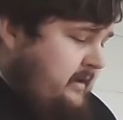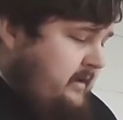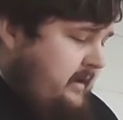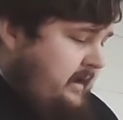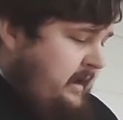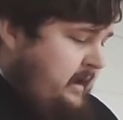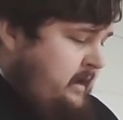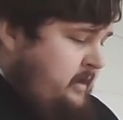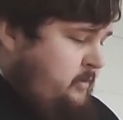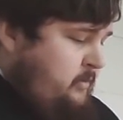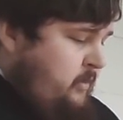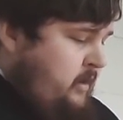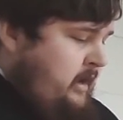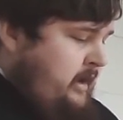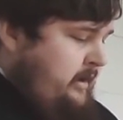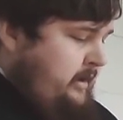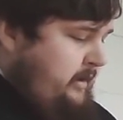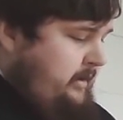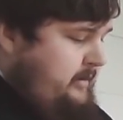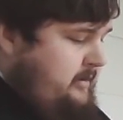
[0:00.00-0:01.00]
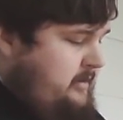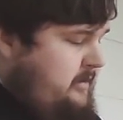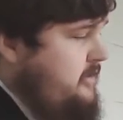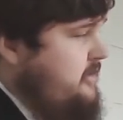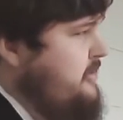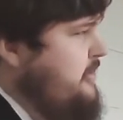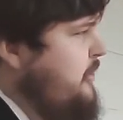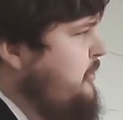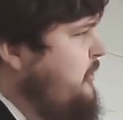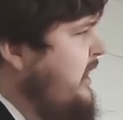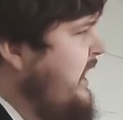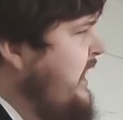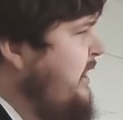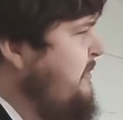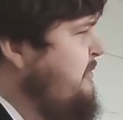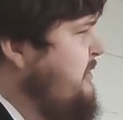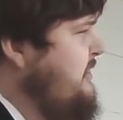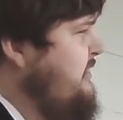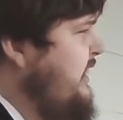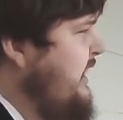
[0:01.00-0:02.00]
and water. So, what
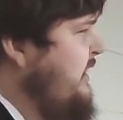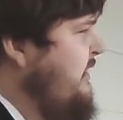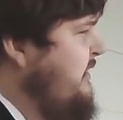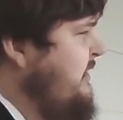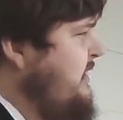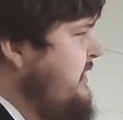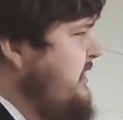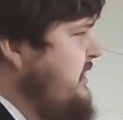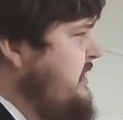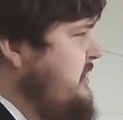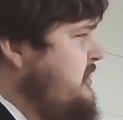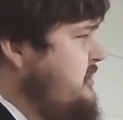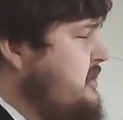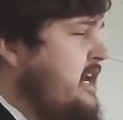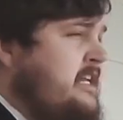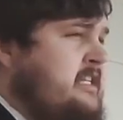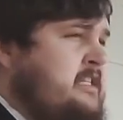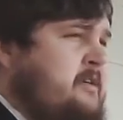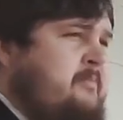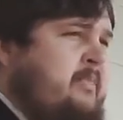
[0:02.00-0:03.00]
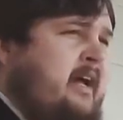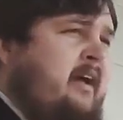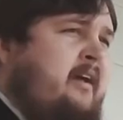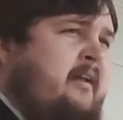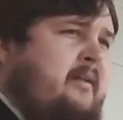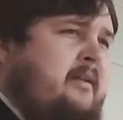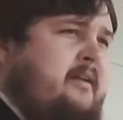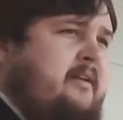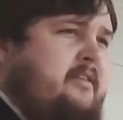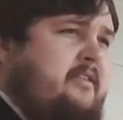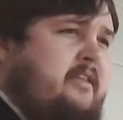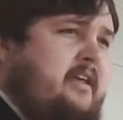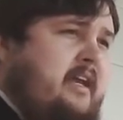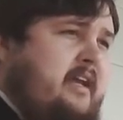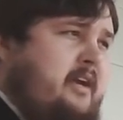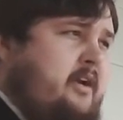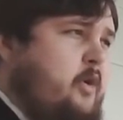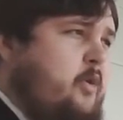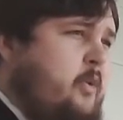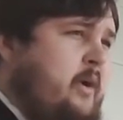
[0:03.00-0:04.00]
happened there? Jezebel
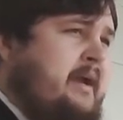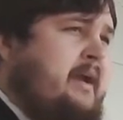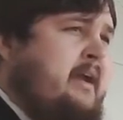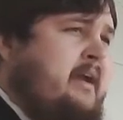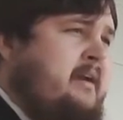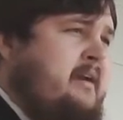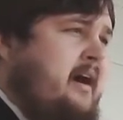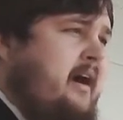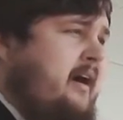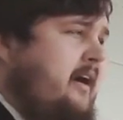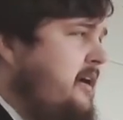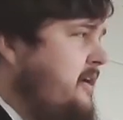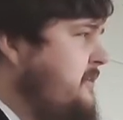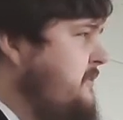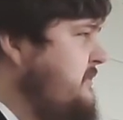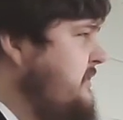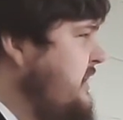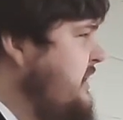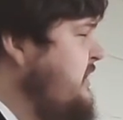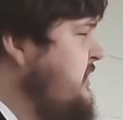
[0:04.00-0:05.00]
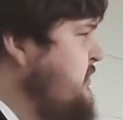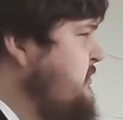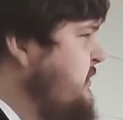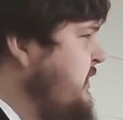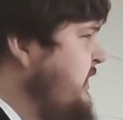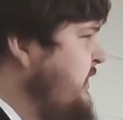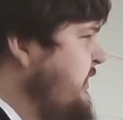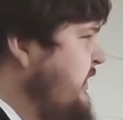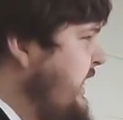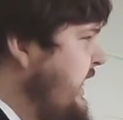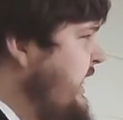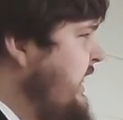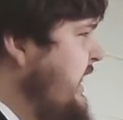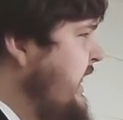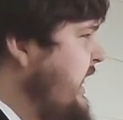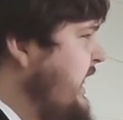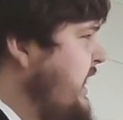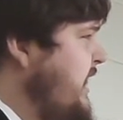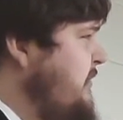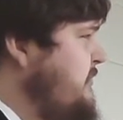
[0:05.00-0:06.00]
the queen of Israel,
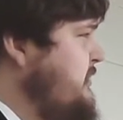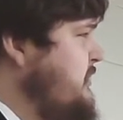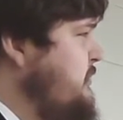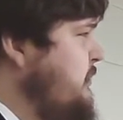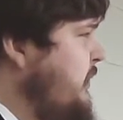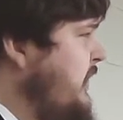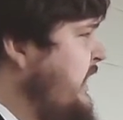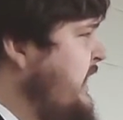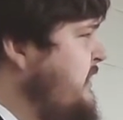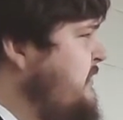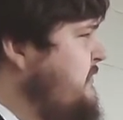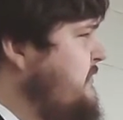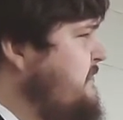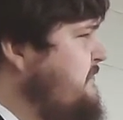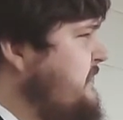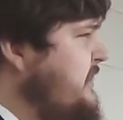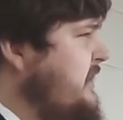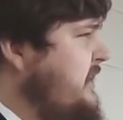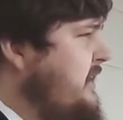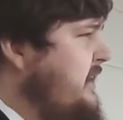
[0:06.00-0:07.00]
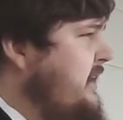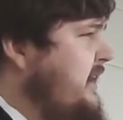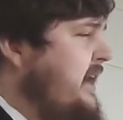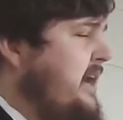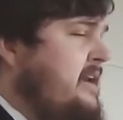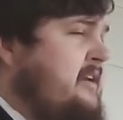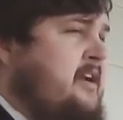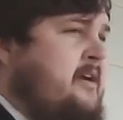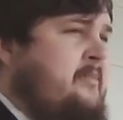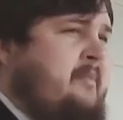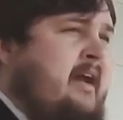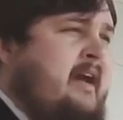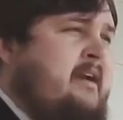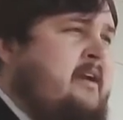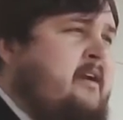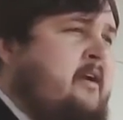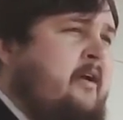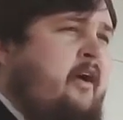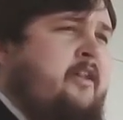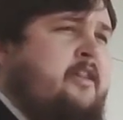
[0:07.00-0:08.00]
Ahab's wife, had
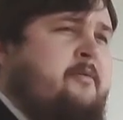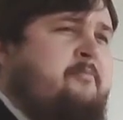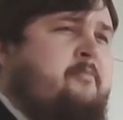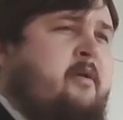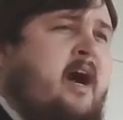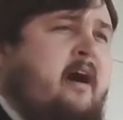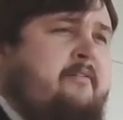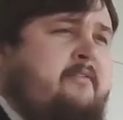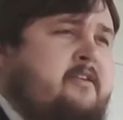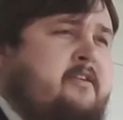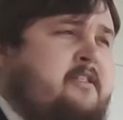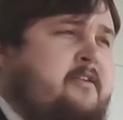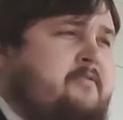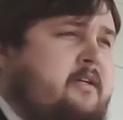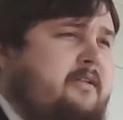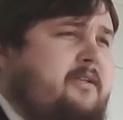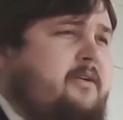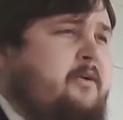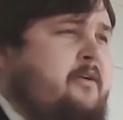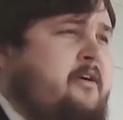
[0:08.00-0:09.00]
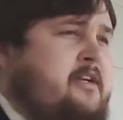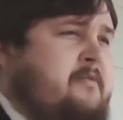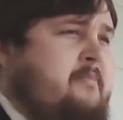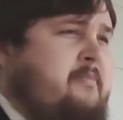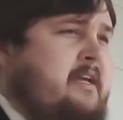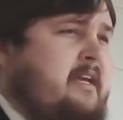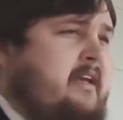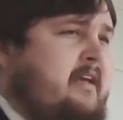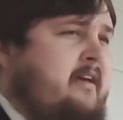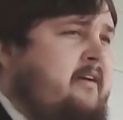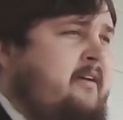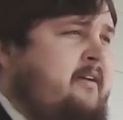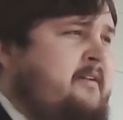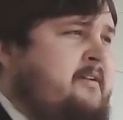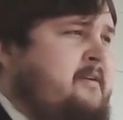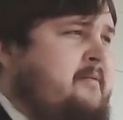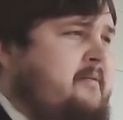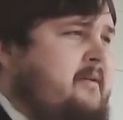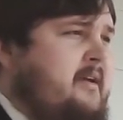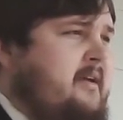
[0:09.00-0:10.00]
commanded all the prophets of the Lord to be
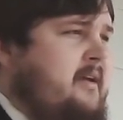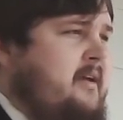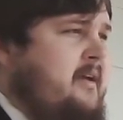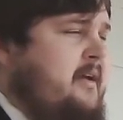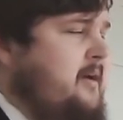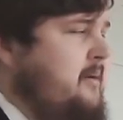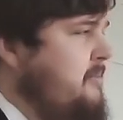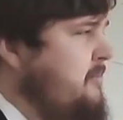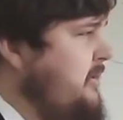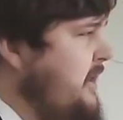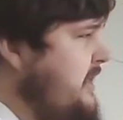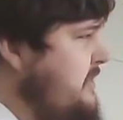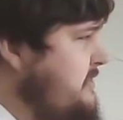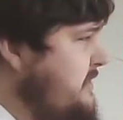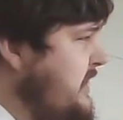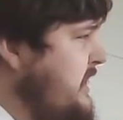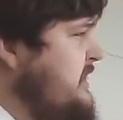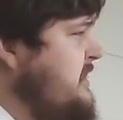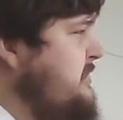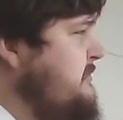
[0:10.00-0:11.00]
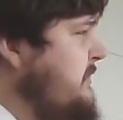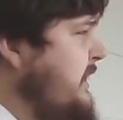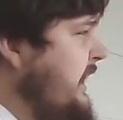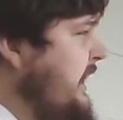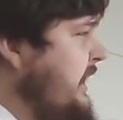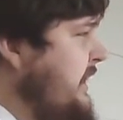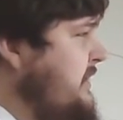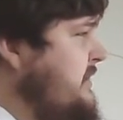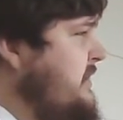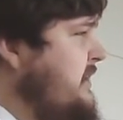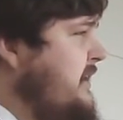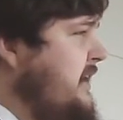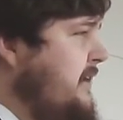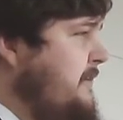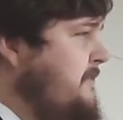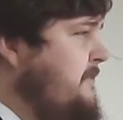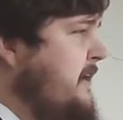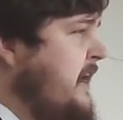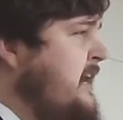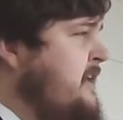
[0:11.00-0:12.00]
killed. But this man, a
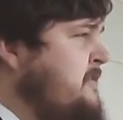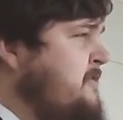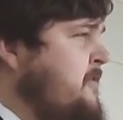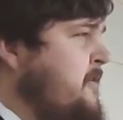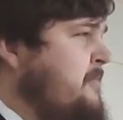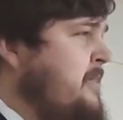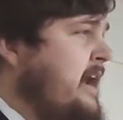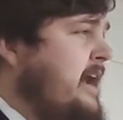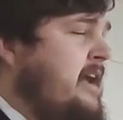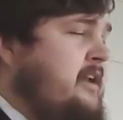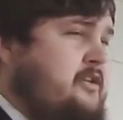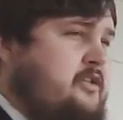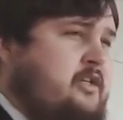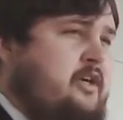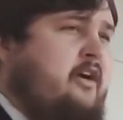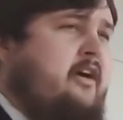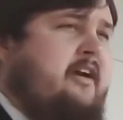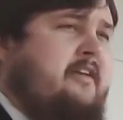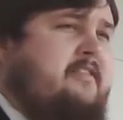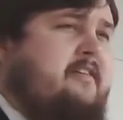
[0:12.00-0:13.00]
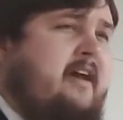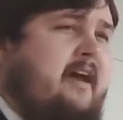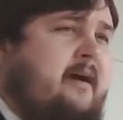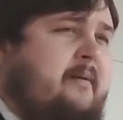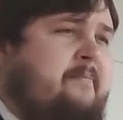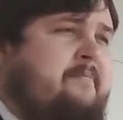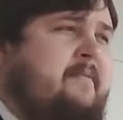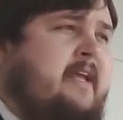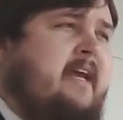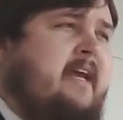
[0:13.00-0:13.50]
faithful man, took them